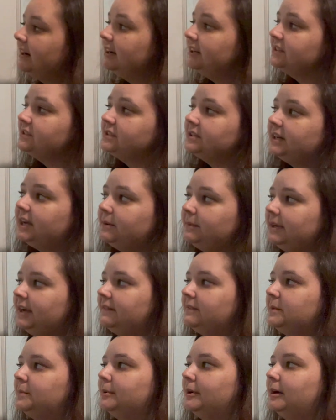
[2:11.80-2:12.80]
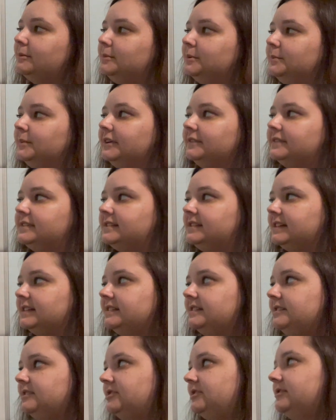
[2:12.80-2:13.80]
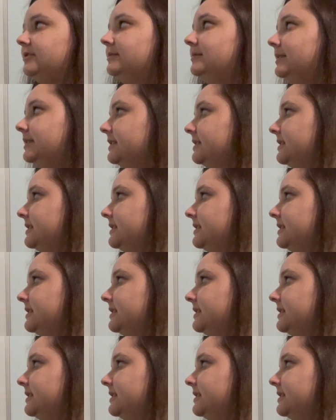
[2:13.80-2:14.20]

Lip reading: right, so now we have the problem of 62 and